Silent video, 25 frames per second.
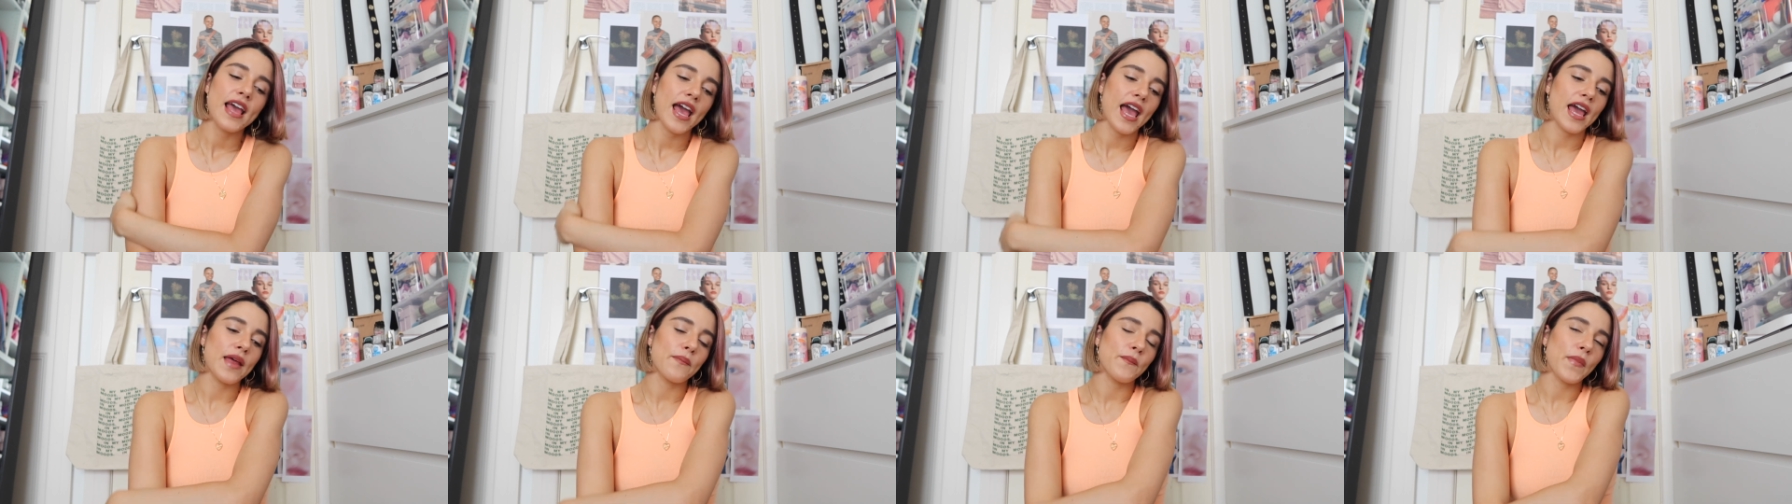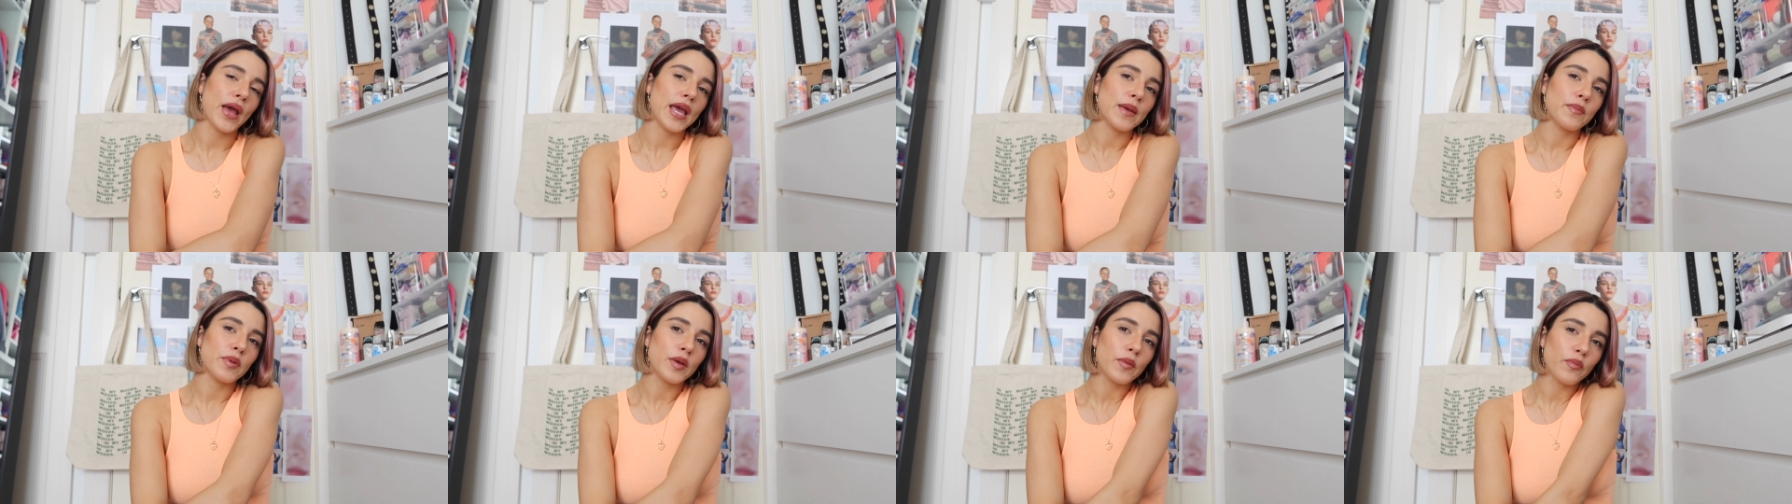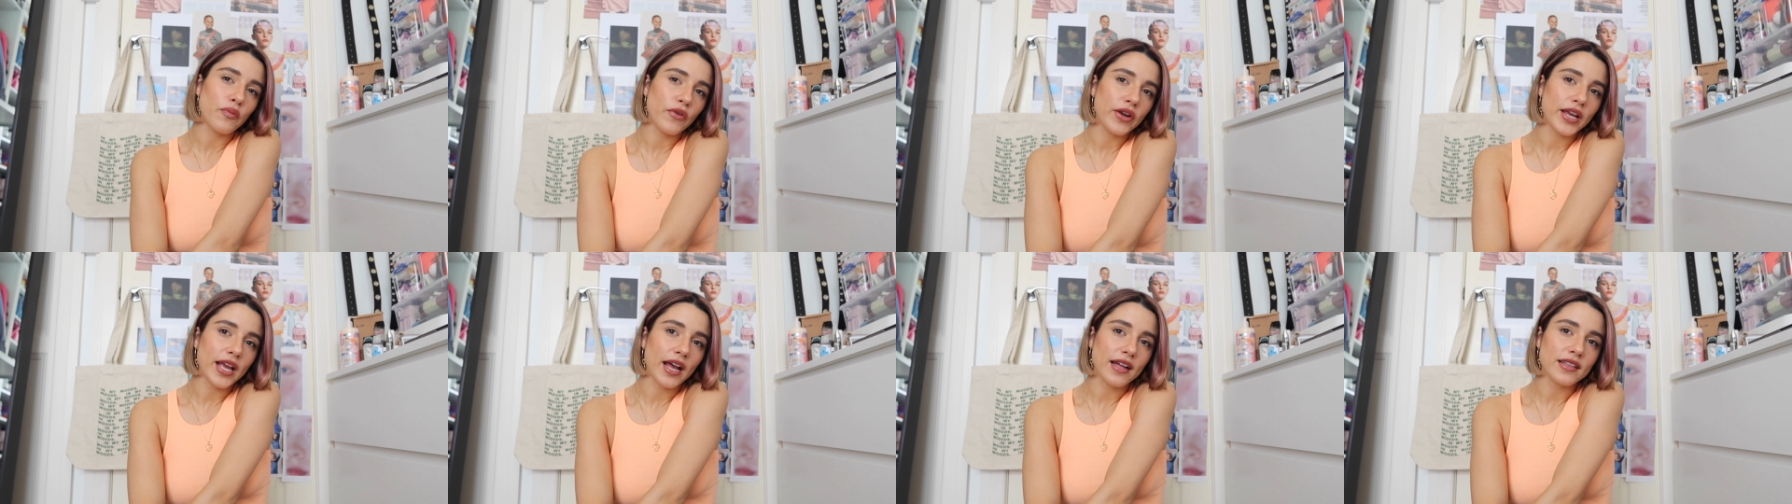and maybe
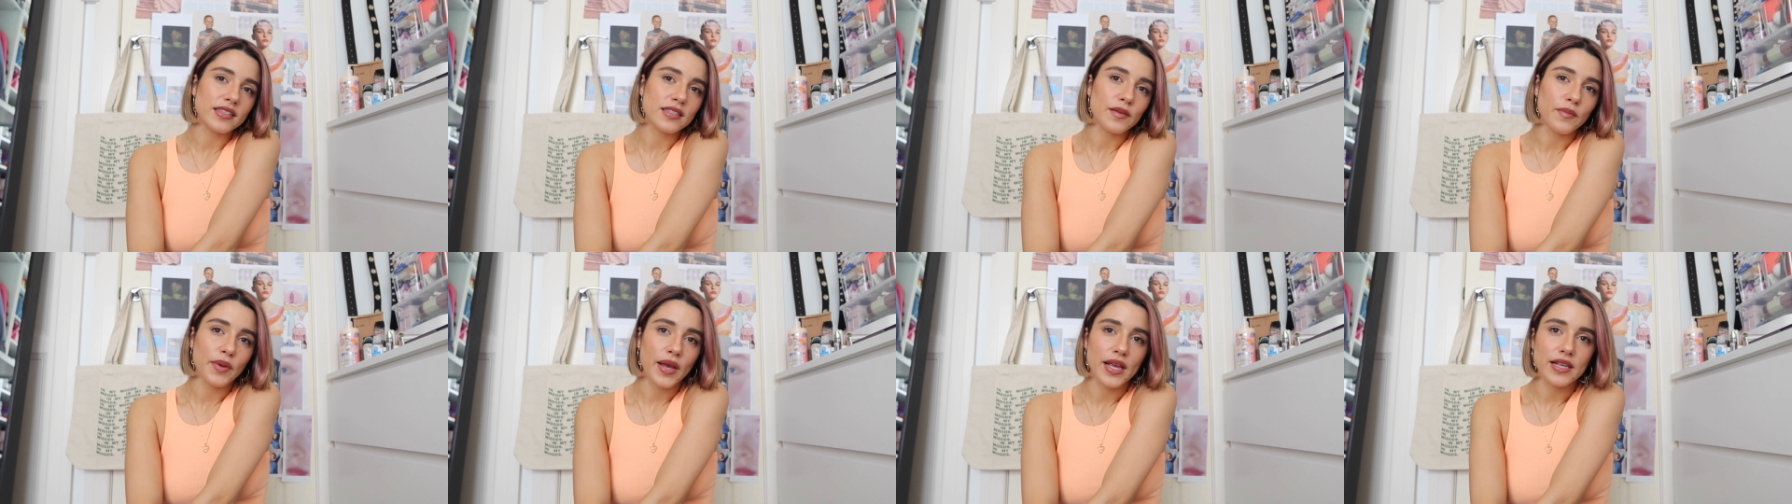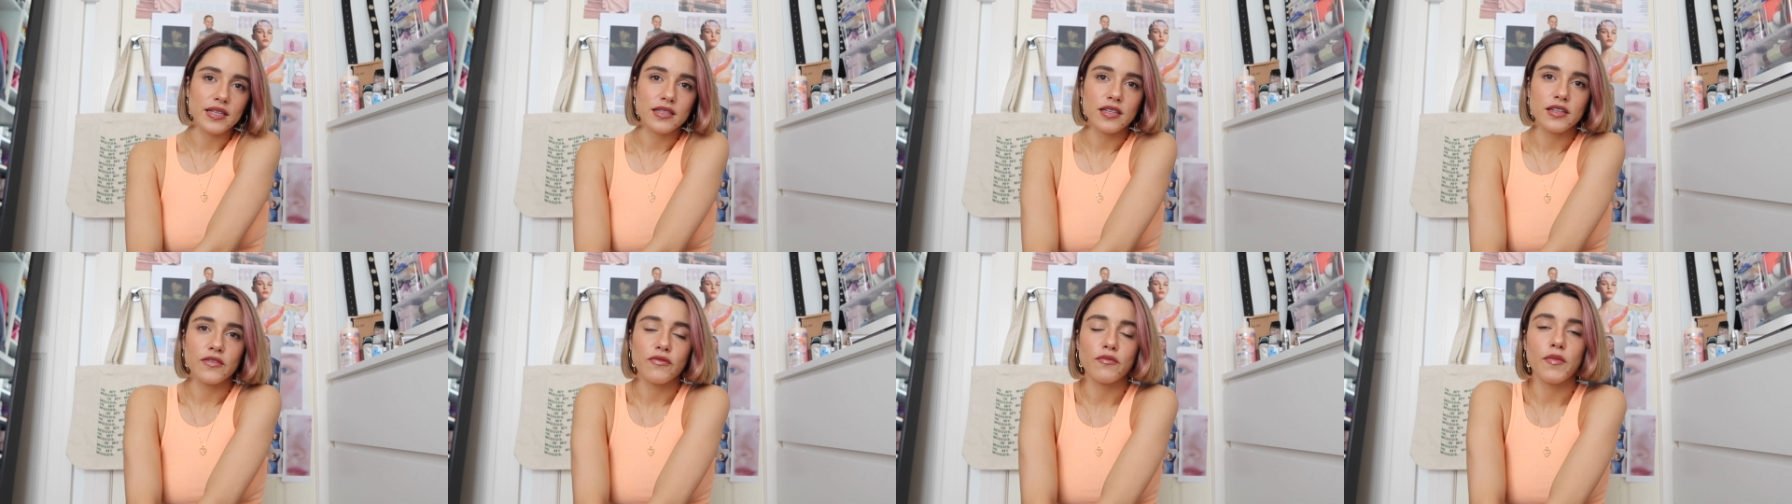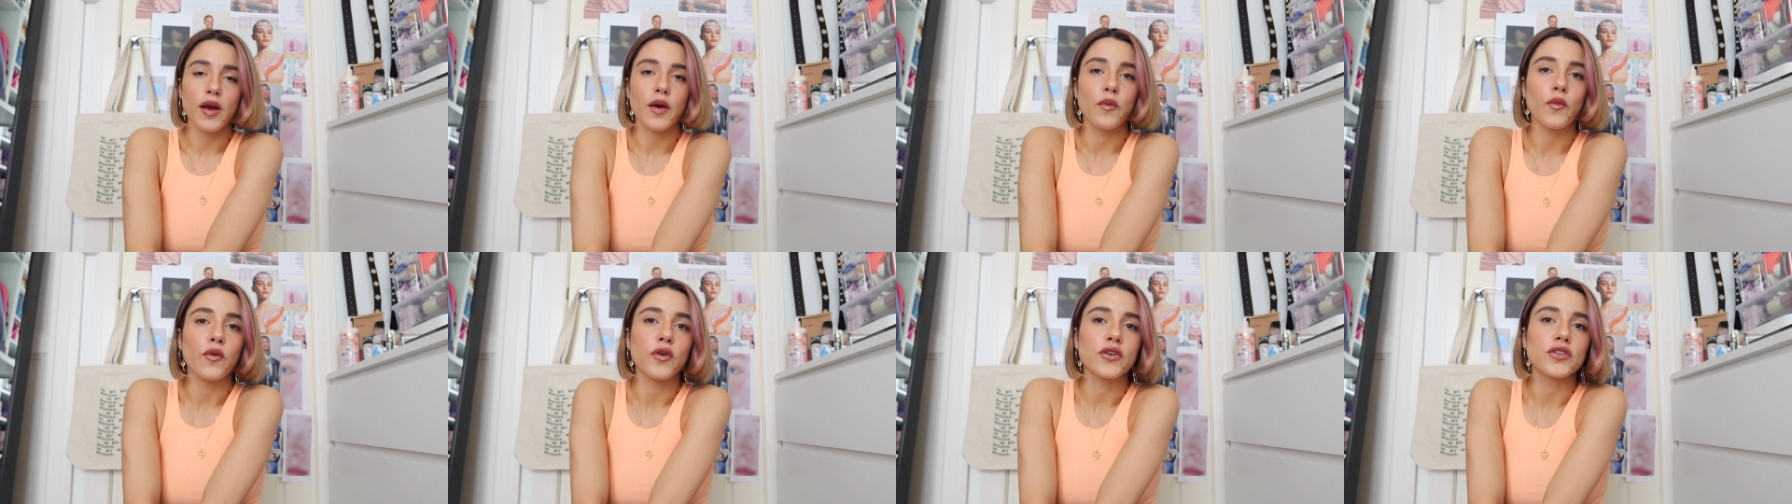bring out some pieces from
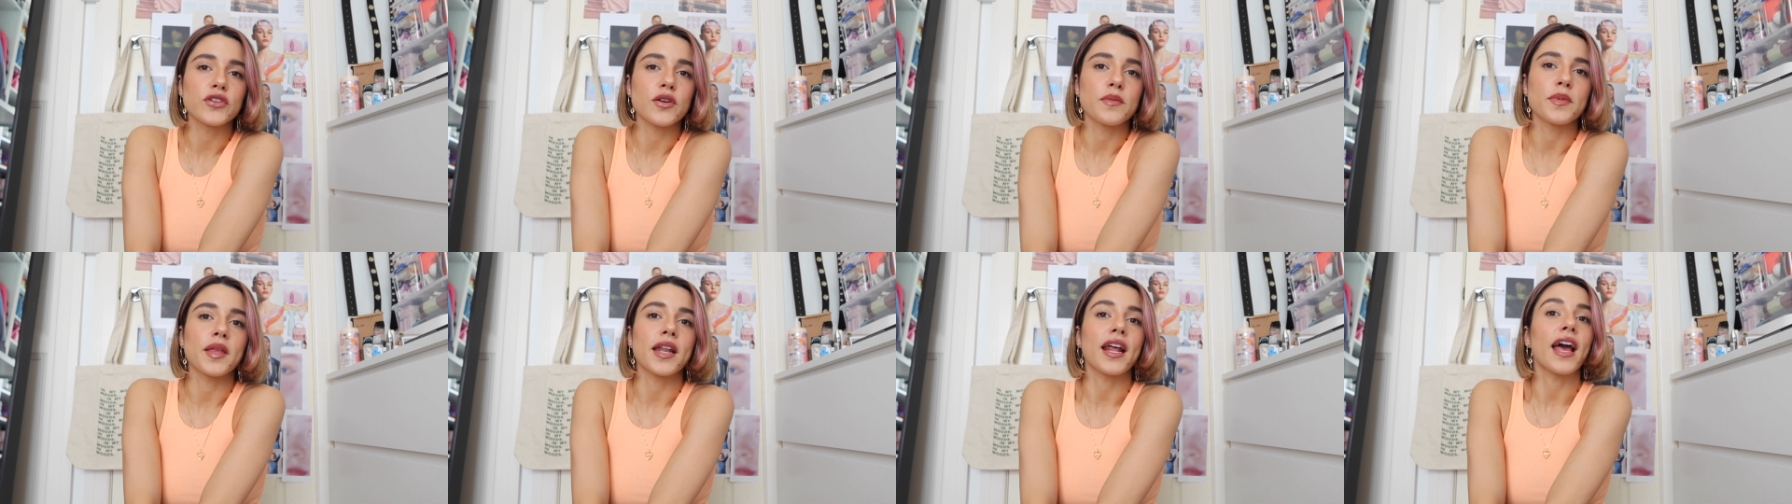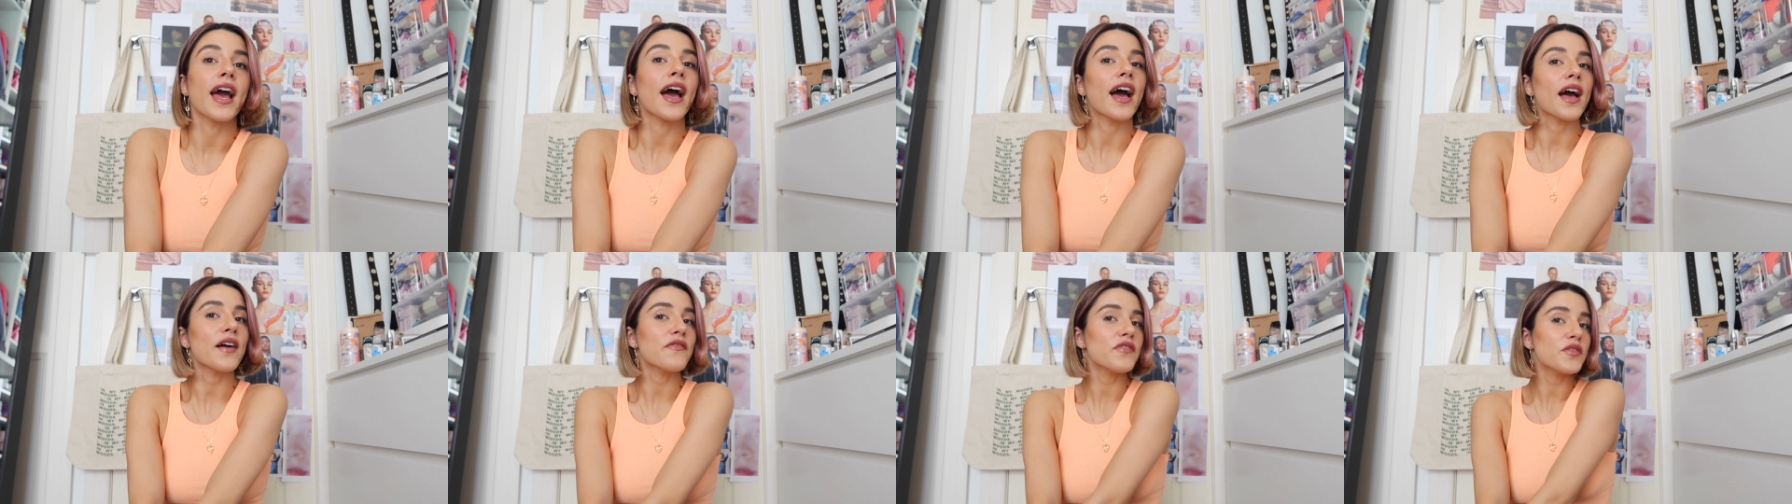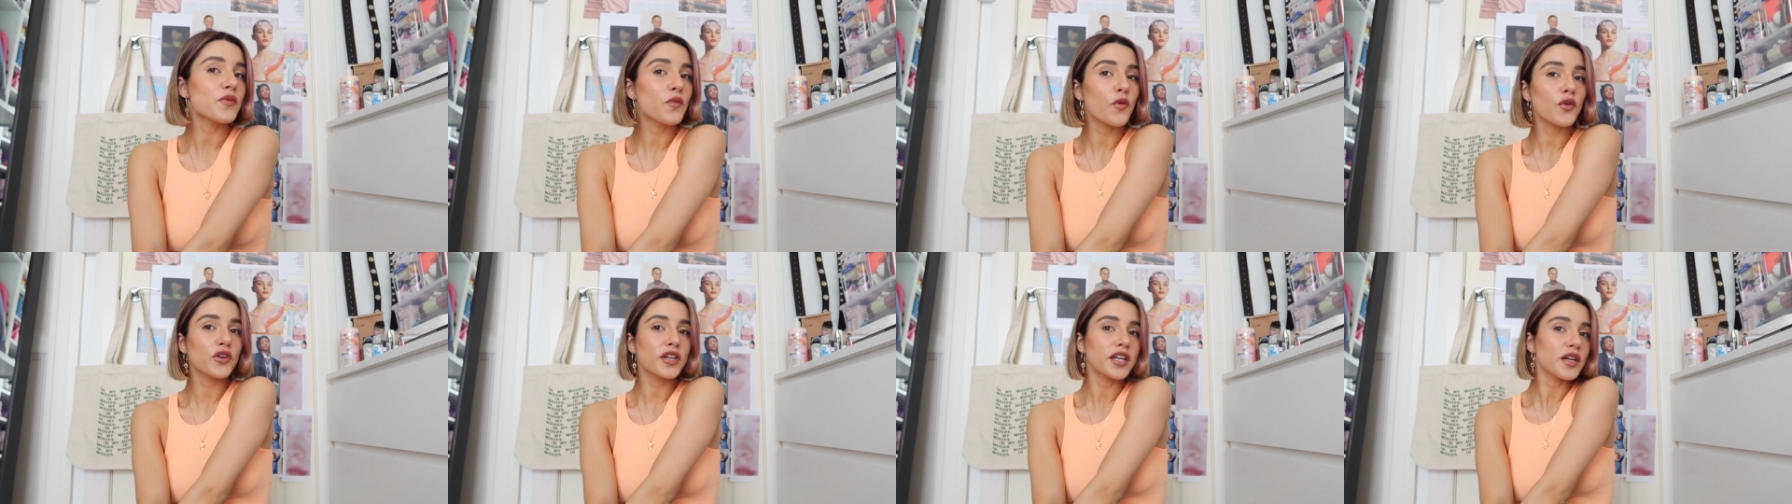my wardrobe that I
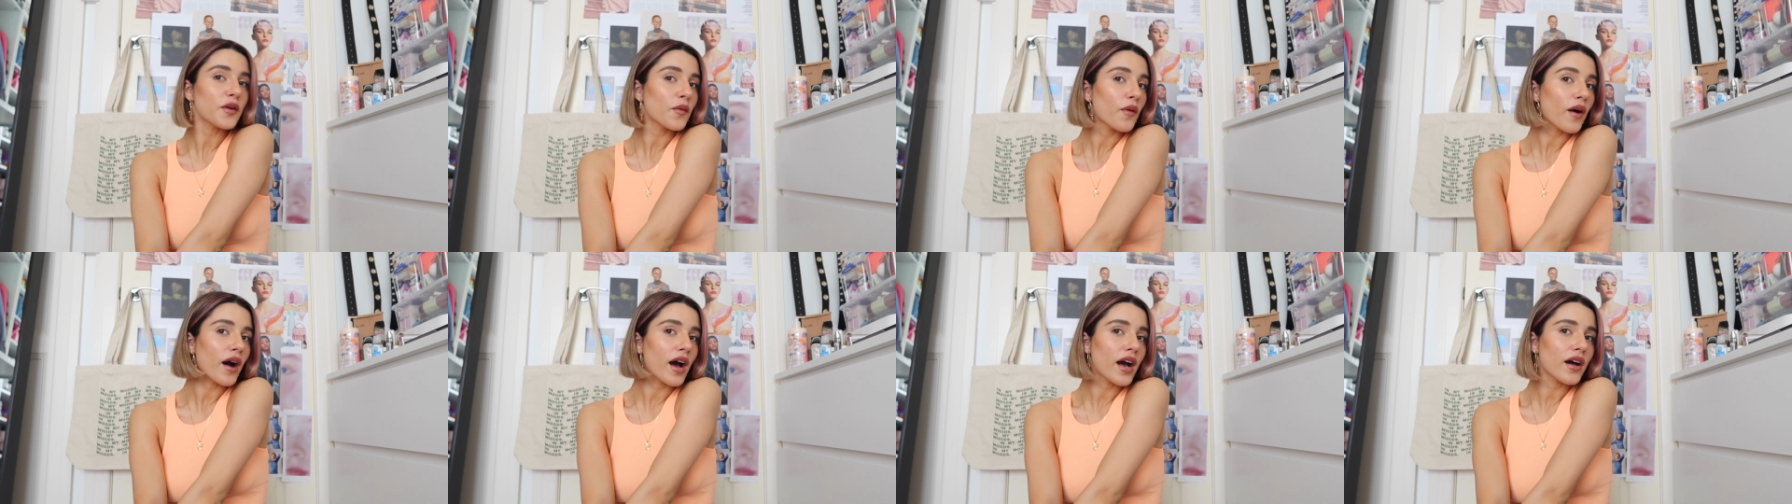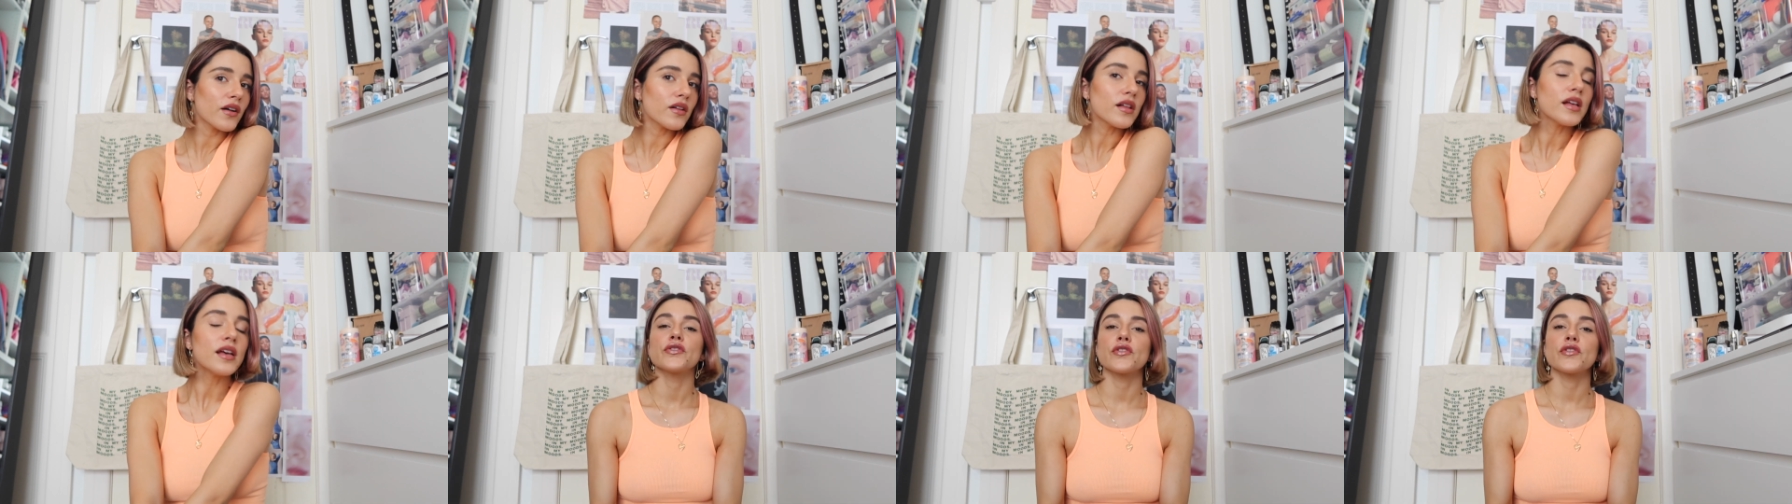haven't worn in a while.